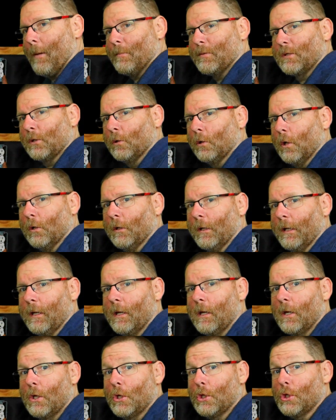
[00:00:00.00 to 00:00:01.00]

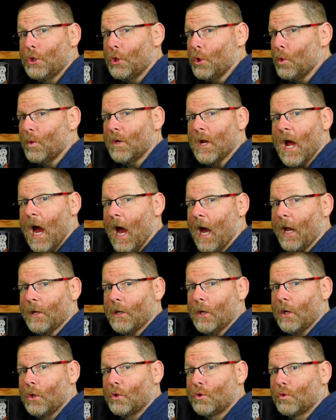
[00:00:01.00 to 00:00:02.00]
Absolutely do
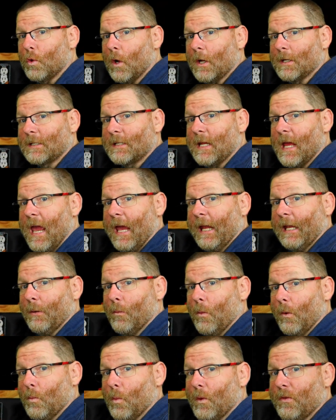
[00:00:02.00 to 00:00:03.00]
not trust
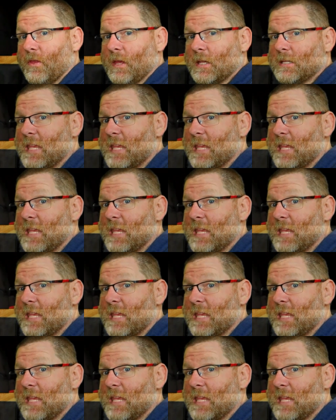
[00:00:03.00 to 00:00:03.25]
anyone with